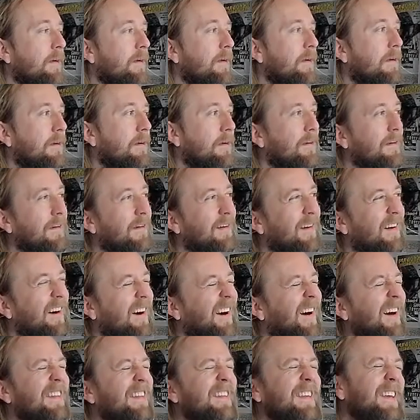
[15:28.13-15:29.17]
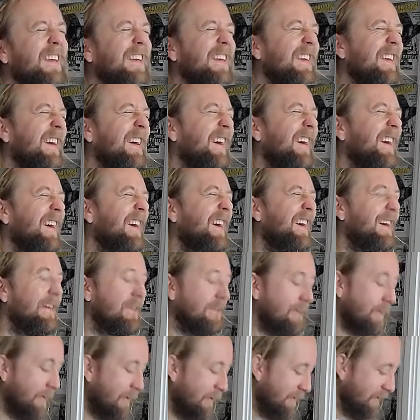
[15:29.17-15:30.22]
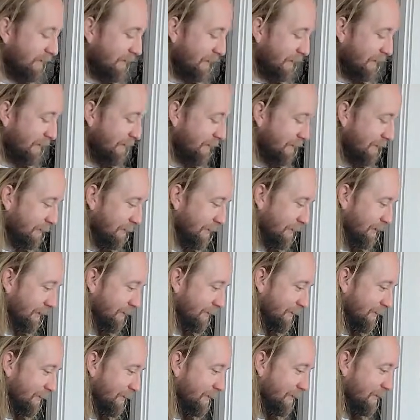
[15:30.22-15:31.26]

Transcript: On the island. So here's another thing we can do.